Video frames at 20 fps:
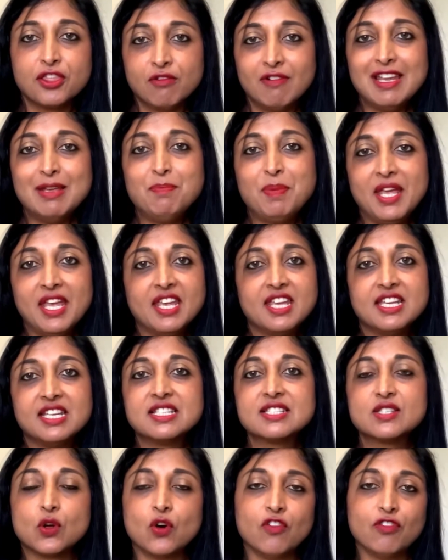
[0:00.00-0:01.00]
3
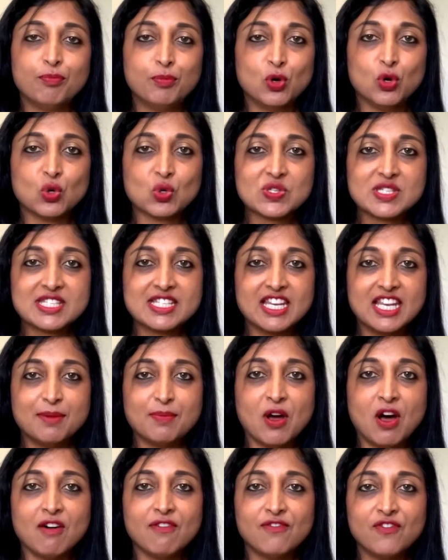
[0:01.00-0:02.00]
Ps of poor sleep
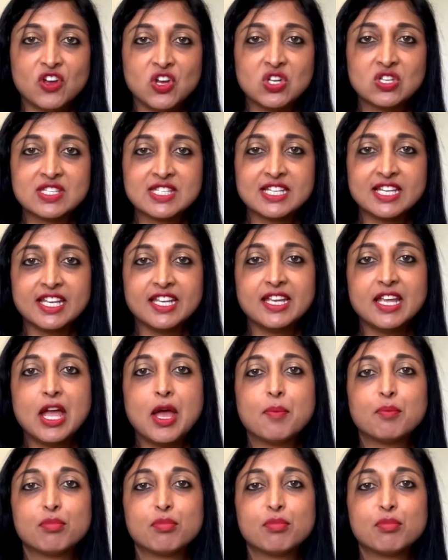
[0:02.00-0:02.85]
are firstly